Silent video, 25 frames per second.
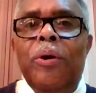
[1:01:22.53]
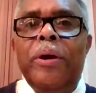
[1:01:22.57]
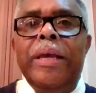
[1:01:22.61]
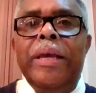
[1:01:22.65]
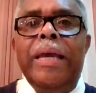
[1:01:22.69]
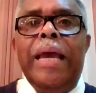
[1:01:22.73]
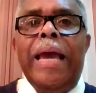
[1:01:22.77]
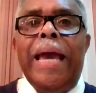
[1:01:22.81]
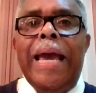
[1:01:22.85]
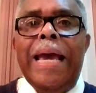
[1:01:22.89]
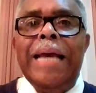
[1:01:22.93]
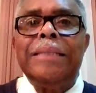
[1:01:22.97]

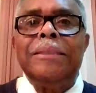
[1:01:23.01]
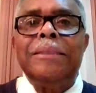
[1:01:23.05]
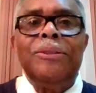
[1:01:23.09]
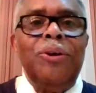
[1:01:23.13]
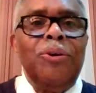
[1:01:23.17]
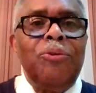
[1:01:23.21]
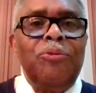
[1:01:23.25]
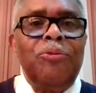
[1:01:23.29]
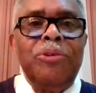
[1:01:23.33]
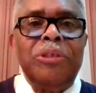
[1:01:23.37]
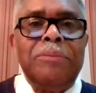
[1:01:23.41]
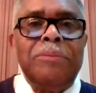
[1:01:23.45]
He has
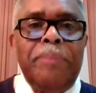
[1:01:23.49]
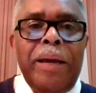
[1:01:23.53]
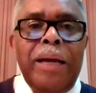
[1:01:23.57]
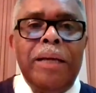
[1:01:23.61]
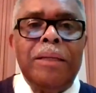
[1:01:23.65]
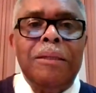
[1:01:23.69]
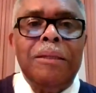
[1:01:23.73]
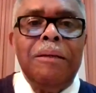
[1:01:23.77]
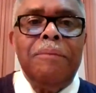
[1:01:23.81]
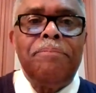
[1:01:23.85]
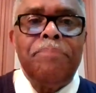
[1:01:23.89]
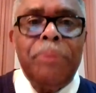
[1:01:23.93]
no respect
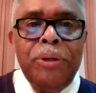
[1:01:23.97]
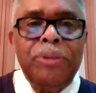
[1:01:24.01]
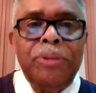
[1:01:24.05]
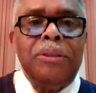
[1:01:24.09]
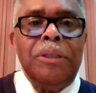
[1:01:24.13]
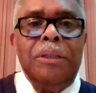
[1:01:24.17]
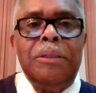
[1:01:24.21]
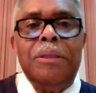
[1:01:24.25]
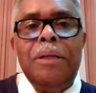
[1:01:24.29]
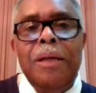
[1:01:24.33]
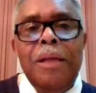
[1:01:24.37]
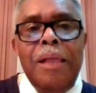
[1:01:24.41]
to
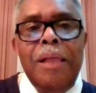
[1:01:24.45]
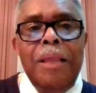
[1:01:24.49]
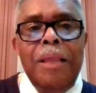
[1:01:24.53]
prison.